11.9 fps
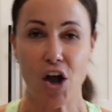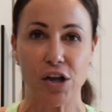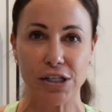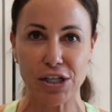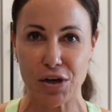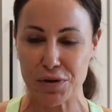
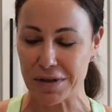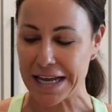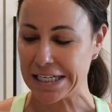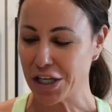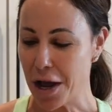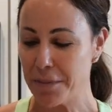also
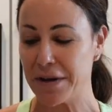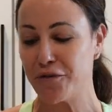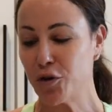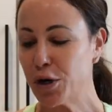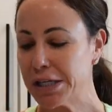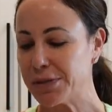like to top it,
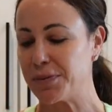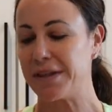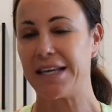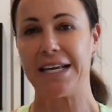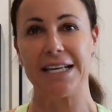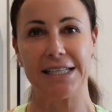of course, with
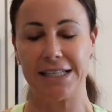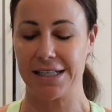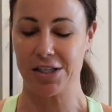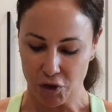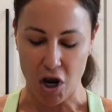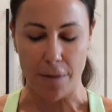
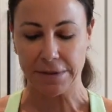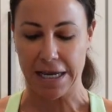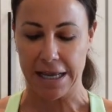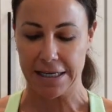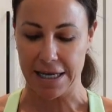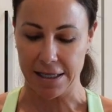these chopped
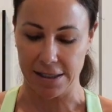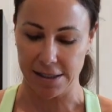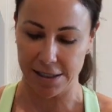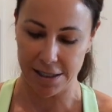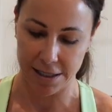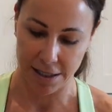
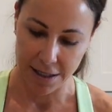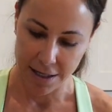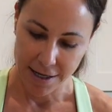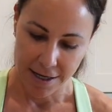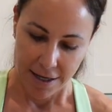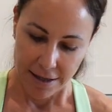onions.
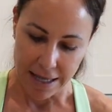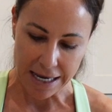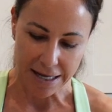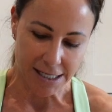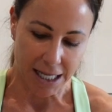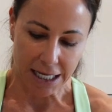That
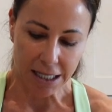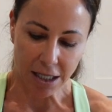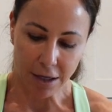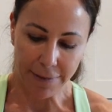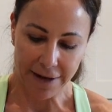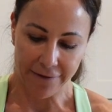gives it like a
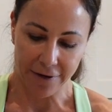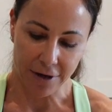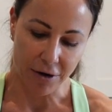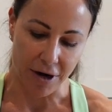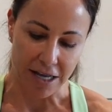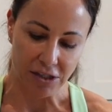little bit of a
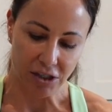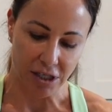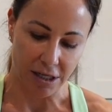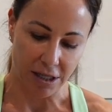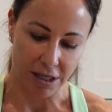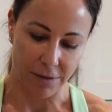crunch
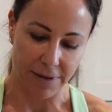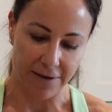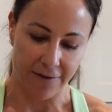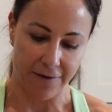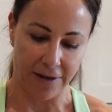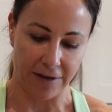and a little bit of
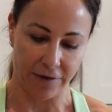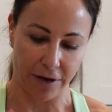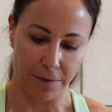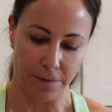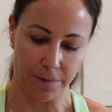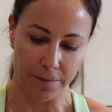a
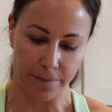flavor.